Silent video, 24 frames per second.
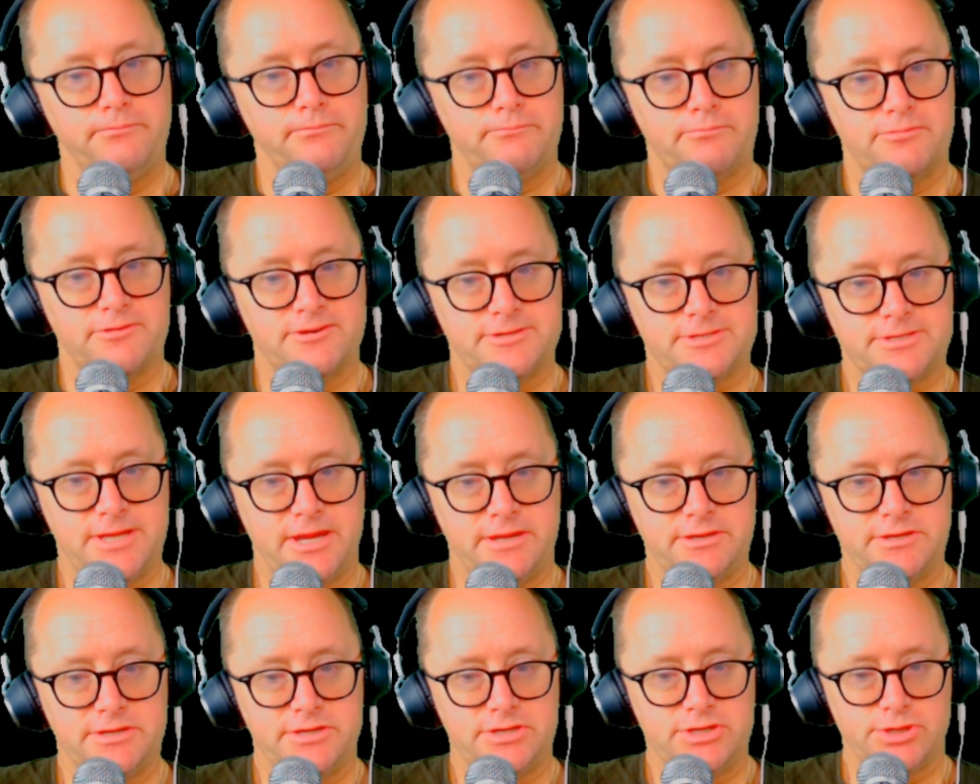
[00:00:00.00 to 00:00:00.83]

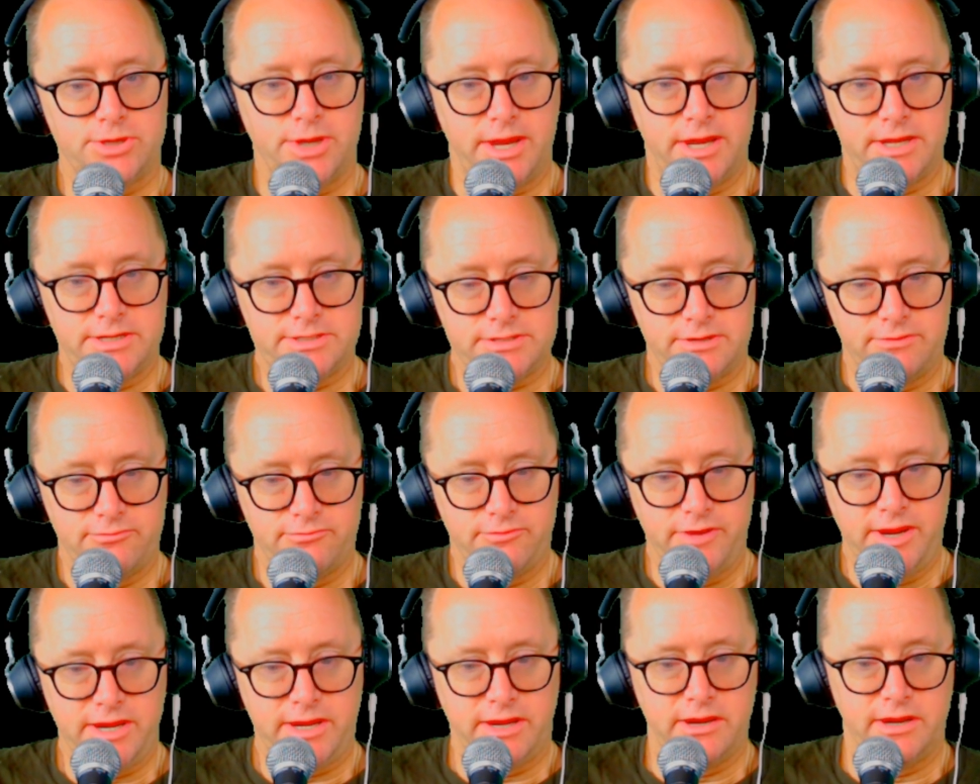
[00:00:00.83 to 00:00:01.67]
percentage chance of
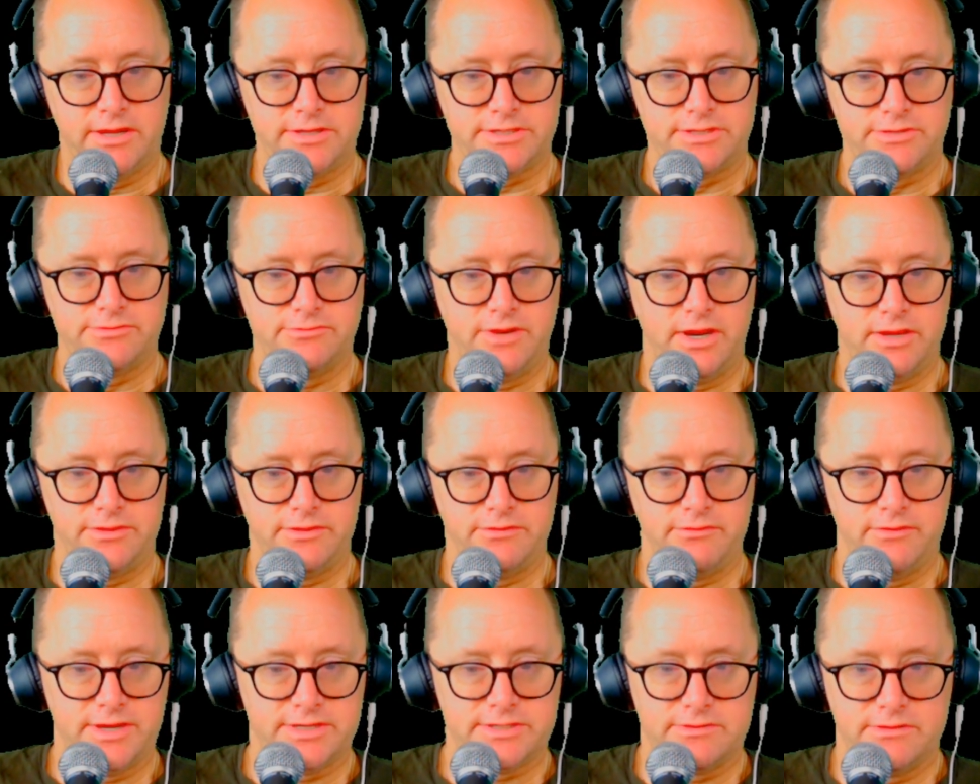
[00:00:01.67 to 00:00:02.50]
rate cuts throughout the
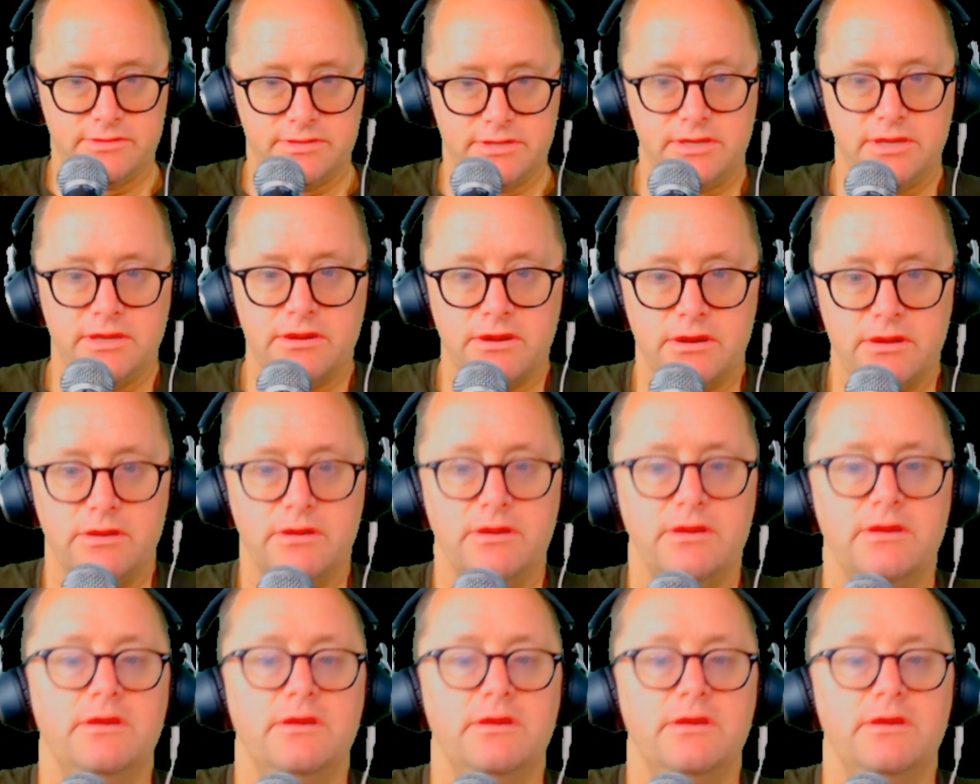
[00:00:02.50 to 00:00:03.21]
rest of the year.